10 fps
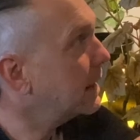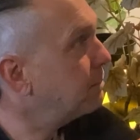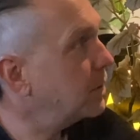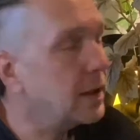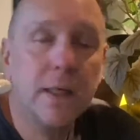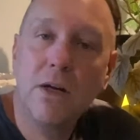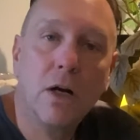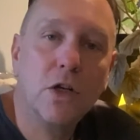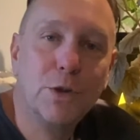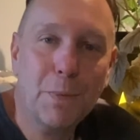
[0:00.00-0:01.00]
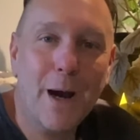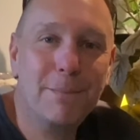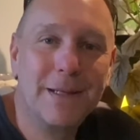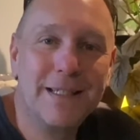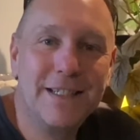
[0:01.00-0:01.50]
I put it at a darker spot
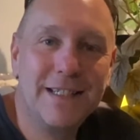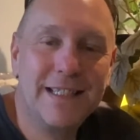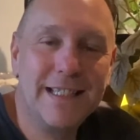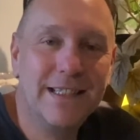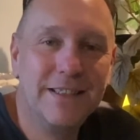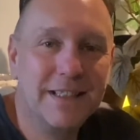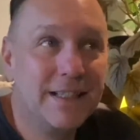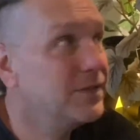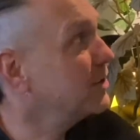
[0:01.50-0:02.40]
because you see those leaves